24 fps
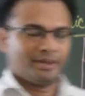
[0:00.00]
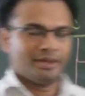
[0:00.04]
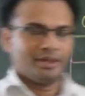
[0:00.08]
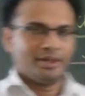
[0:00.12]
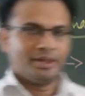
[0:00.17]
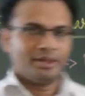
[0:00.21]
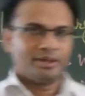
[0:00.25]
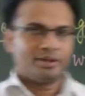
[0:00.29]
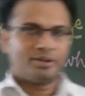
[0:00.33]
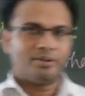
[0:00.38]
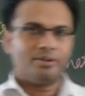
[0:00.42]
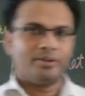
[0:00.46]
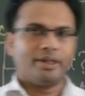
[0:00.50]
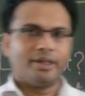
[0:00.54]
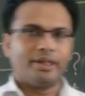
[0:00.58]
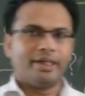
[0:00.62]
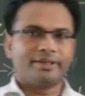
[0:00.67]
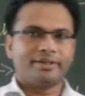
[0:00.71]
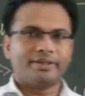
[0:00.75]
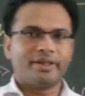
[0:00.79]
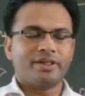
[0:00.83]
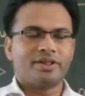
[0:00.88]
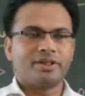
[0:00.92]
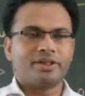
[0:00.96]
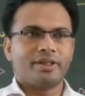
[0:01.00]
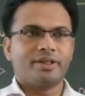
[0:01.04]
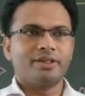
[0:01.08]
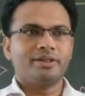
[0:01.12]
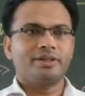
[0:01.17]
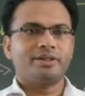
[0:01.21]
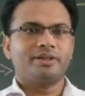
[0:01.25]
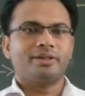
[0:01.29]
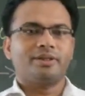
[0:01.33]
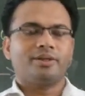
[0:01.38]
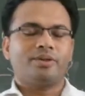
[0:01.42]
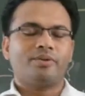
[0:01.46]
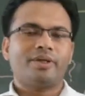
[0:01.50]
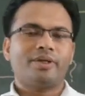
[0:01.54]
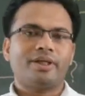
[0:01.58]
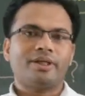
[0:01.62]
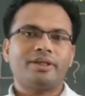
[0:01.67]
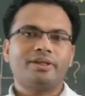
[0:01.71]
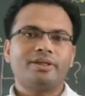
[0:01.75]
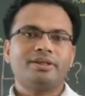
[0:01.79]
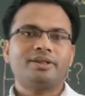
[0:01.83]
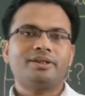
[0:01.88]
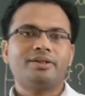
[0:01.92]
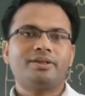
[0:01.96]
So electric charge, you can
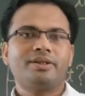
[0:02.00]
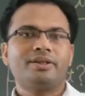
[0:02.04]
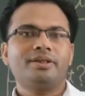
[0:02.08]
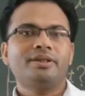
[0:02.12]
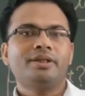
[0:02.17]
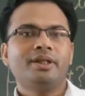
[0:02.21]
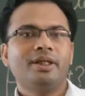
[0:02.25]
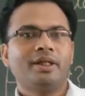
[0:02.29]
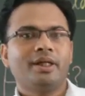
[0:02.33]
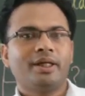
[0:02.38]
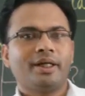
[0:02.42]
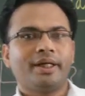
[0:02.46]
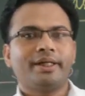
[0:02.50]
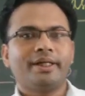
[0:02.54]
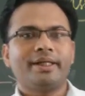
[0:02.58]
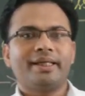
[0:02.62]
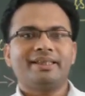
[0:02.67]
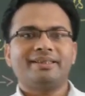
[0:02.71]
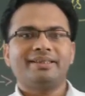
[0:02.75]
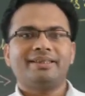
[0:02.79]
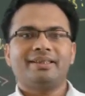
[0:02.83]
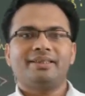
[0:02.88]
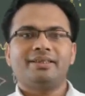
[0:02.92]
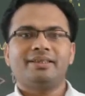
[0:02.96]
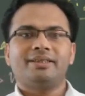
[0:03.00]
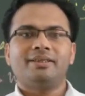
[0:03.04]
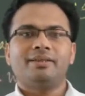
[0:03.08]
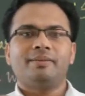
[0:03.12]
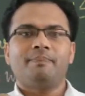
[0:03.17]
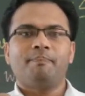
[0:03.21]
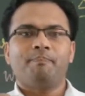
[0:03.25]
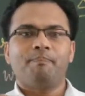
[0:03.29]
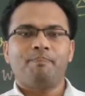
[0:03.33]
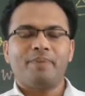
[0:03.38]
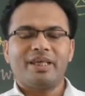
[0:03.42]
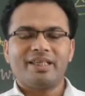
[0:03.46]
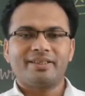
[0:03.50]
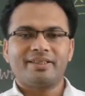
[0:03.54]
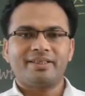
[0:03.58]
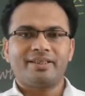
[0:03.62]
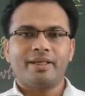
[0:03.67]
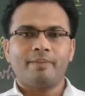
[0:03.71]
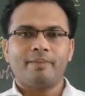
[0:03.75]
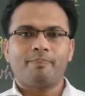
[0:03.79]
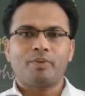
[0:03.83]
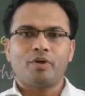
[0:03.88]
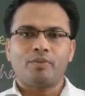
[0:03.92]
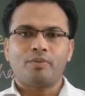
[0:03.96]
consider it as a basic
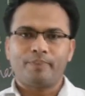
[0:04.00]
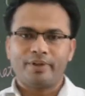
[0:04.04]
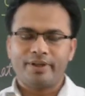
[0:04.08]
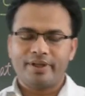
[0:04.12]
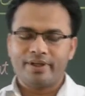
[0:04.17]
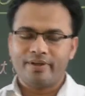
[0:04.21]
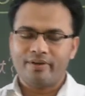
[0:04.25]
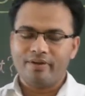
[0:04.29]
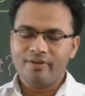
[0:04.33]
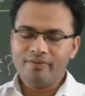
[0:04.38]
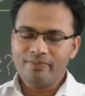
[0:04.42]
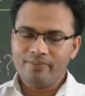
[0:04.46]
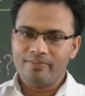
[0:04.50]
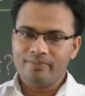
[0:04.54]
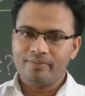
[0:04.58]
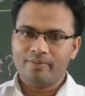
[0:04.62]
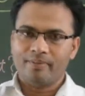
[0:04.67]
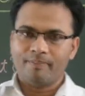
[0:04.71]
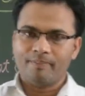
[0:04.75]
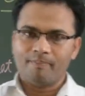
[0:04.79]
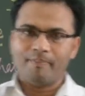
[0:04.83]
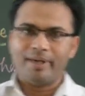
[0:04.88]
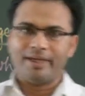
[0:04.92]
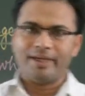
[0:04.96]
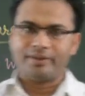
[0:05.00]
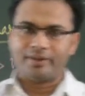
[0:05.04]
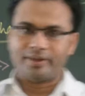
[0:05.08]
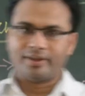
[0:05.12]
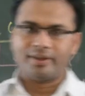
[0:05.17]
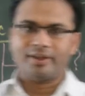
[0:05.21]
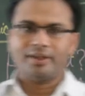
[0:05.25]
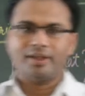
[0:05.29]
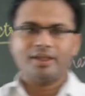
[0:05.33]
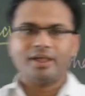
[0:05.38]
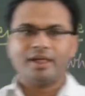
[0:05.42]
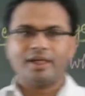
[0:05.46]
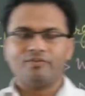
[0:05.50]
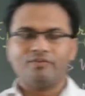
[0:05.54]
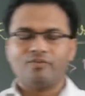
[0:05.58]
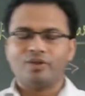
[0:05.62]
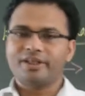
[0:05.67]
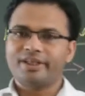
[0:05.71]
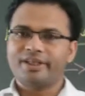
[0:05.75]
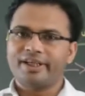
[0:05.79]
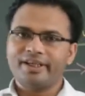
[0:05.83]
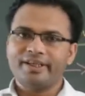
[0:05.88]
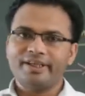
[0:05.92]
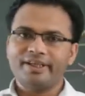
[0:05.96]
property of matter. And what
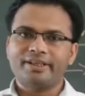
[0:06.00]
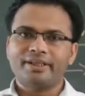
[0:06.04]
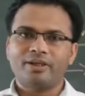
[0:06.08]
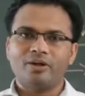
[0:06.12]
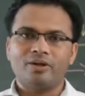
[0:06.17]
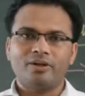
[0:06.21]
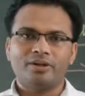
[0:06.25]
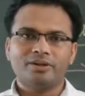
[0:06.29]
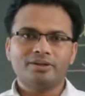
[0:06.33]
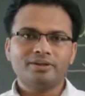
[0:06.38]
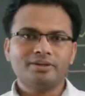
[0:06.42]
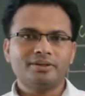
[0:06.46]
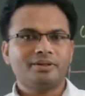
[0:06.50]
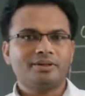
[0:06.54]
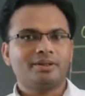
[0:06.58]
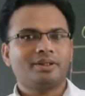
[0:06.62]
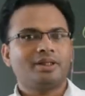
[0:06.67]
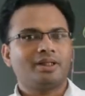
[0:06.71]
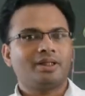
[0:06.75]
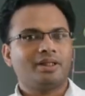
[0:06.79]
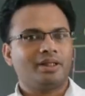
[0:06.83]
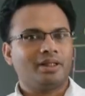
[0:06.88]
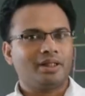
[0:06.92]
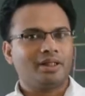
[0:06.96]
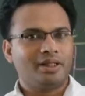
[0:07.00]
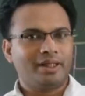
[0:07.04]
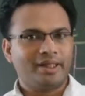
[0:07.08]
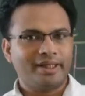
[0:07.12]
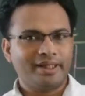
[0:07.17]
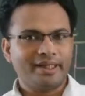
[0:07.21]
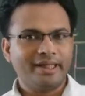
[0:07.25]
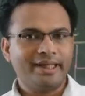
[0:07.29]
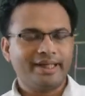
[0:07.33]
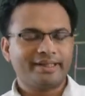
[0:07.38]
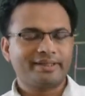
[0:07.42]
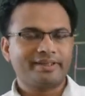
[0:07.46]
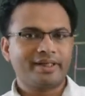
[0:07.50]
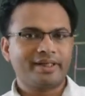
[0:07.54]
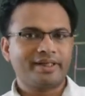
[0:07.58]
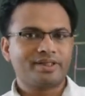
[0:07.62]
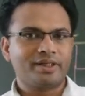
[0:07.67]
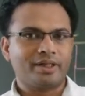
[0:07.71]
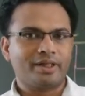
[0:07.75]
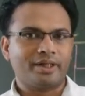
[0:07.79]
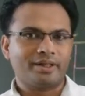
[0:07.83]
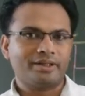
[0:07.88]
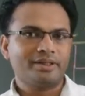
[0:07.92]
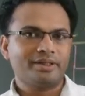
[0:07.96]
can it cause? An electric
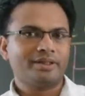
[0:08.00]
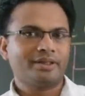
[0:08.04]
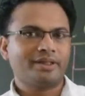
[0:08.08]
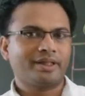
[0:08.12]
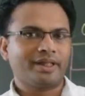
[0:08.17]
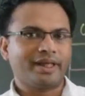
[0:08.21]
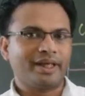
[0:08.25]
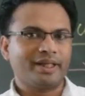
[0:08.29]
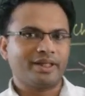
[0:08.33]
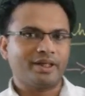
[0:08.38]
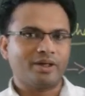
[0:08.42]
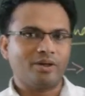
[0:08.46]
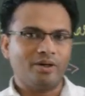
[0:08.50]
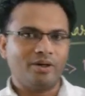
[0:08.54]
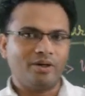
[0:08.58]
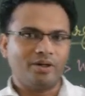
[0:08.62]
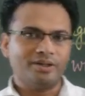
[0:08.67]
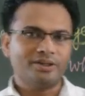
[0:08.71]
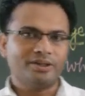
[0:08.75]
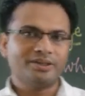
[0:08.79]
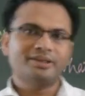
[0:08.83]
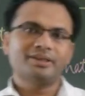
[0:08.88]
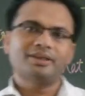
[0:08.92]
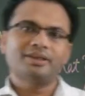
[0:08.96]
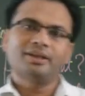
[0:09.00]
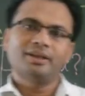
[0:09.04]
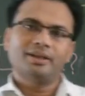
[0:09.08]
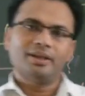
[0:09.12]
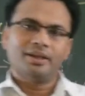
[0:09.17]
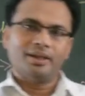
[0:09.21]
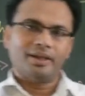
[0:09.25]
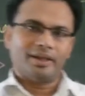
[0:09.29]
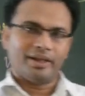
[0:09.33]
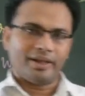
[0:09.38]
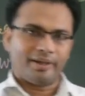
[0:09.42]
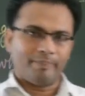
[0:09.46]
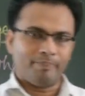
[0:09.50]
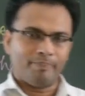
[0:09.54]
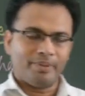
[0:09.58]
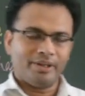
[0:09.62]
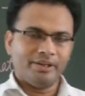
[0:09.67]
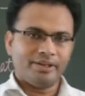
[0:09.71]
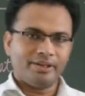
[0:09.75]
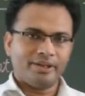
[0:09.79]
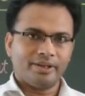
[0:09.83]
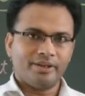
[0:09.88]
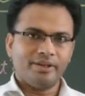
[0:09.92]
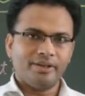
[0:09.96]
charge can cause
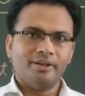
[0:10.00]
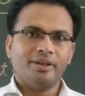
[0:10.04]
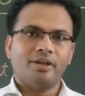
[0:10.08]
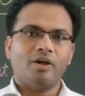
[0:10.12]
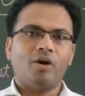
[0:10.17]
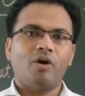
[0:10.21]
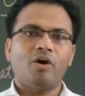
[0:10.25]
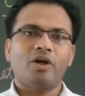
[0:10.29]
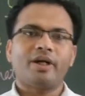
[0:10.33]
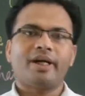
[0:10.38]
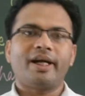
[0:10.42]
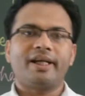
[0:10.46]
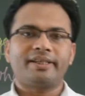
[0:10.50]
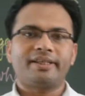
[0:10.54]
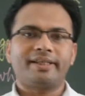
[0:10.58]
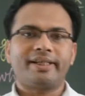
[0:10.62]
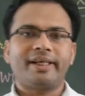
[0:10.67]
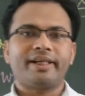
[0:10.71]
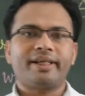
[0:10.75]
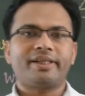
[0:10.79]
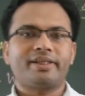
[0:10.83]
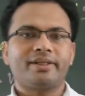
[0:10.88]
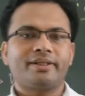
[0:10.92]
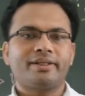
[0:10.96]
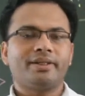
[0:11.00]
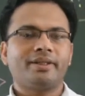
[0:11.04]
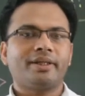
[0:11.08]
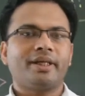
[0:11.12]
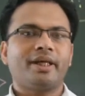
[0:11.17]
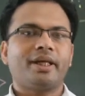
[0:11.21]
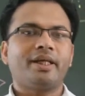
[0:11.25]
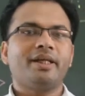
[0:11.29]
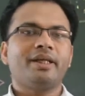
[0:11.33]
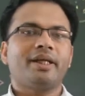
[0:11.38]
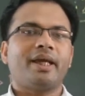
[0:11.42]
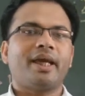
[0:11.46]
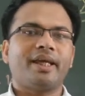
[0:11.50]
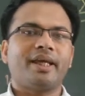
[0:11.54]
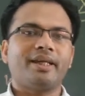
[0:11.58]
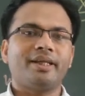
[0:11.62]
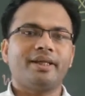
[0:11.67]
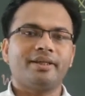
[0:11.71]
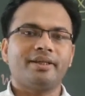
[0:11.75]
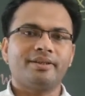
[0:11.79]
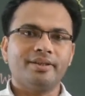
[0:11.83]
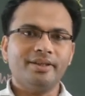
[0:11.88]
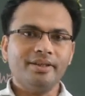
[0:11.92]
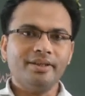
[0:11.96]
repulsion or attraction in any
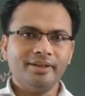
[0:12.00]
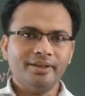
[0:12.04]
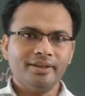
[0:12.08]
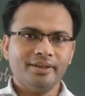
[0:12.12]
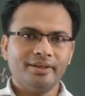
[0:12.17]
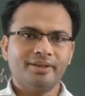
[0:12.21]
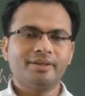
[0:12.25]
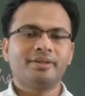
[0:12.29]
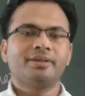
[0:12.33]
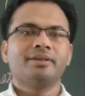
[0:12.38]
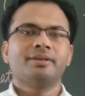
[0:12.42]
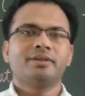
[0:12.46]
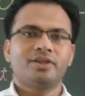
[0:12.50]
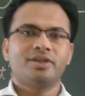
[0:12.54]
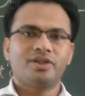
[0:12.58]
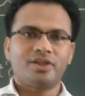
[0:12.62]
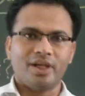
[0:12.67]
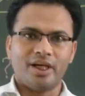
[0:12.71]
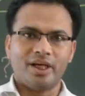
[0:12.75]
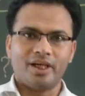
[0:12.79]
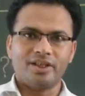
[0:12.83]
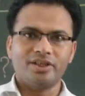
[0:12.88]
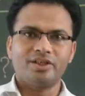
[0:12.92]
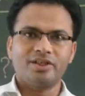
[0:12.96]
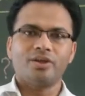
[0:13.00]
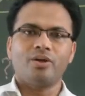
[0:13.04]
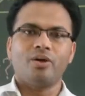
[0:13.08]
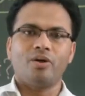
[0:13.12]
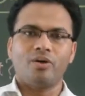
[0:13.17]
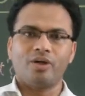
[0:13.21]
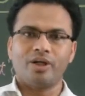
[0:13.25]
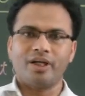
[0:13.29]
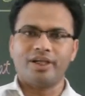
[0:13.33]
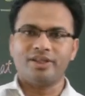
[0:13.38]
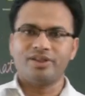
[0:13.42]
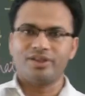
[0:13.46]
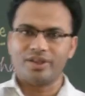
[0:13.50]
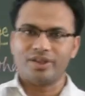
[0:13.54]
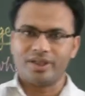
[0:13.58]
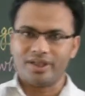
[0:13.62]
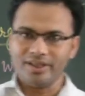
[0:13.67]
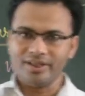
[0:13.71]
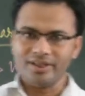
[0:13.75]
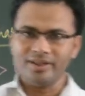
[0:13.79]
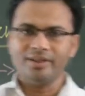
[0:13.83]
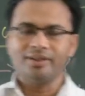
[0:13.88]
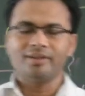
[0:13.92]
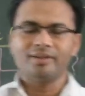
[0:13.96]
other charged or uncharged
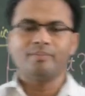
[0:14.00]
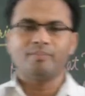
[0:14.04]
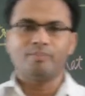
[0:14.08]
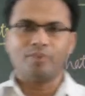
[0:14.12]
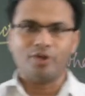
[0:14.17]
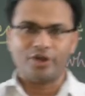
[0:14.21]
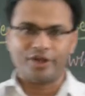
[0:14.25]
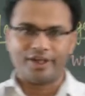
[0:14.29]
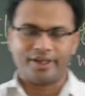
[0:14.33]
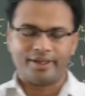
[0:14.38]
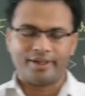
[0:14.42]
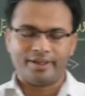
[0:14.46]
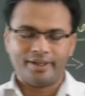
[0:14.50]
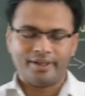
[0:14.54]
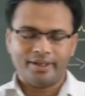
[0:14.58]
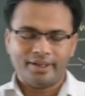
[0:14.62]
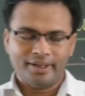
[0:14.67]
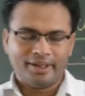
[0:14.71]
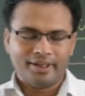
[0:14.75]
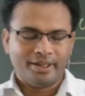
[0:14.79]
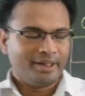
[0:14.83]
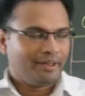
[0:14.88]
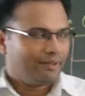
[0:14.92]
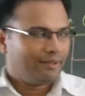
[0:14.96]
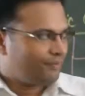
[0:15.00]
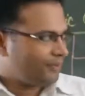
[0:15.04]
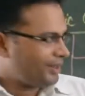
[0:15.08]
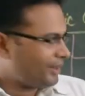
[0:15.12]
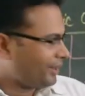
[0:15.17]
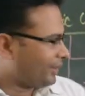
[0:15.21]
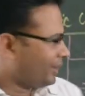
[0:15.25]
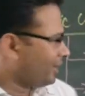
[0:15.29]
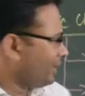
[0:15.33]
body. Fine.